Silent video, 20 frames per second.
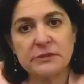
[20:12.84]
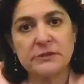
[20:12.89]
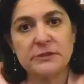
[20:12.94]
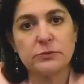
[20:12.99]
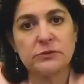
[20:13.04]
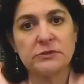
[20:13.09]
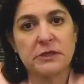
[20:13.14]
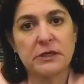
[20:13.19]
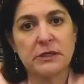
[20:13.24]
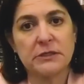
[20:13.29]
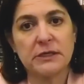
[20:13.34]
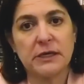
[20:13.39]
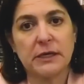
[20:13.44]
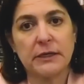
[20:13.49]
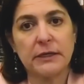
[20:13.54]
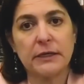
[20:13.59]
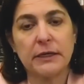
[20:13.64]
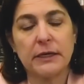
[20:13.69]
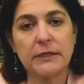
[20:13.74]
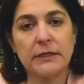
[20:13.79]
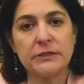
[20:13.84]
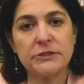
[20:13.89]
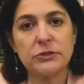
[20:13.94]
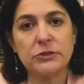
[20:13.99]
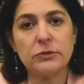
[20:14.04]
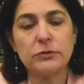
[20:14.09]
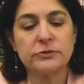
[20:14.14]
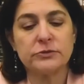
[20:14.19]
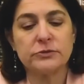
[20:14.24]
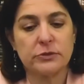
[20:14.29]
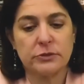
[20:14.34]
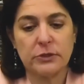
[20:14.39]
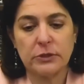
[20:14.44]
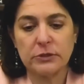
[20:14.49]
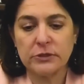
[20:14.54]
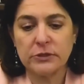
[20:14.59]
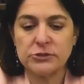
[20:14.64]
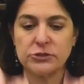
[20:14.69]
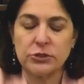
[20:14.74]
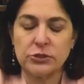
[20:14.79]
it was kicked out in '82. So they're
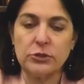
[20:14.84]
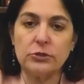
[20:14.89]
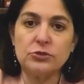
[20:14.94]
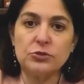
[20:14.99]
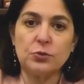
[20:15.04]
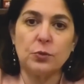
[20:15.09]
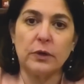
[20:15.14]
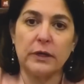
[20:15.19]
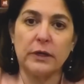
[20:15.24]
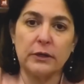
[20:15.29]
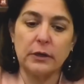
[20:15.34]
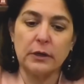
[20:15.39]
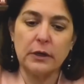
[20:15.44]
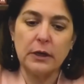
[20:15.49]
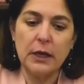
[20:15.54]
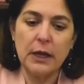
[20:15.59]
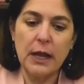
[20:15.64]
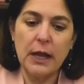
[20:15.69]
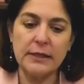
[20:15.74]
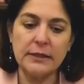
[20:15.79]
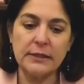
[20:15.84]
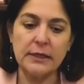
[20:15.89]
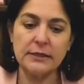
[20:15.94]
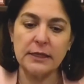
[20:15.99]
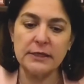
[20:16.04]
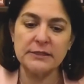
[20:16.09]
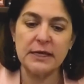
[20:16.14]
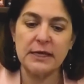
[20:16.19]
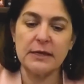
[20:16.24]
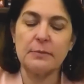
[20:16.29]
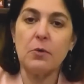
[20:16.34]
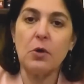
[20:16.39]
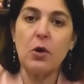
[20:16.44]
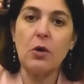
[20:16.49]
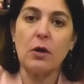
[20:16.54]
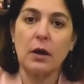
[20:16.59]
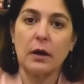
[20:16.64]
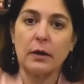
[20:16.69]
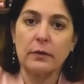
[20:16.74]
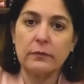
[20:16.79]
this huge winner, and then they take
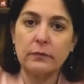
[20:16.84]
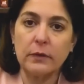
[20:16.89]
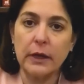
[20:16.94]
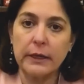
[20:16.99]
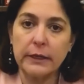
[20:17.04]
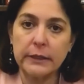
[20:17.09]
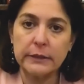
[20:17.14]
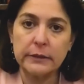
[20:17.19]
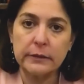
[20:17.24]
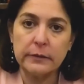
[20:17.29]
more, right?